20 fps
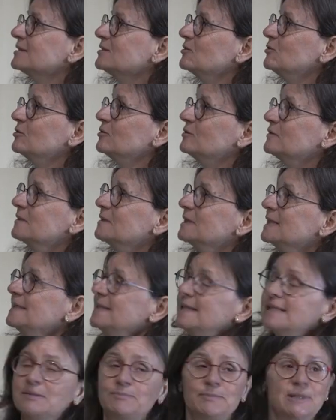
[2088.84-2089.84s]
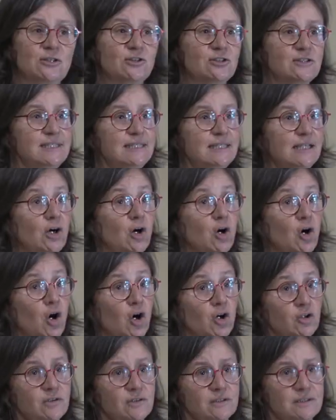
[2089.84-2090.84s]
So this is because they are
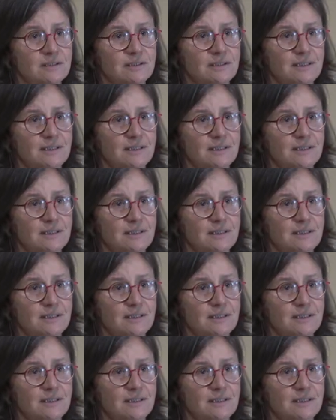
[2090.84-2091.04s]
hot,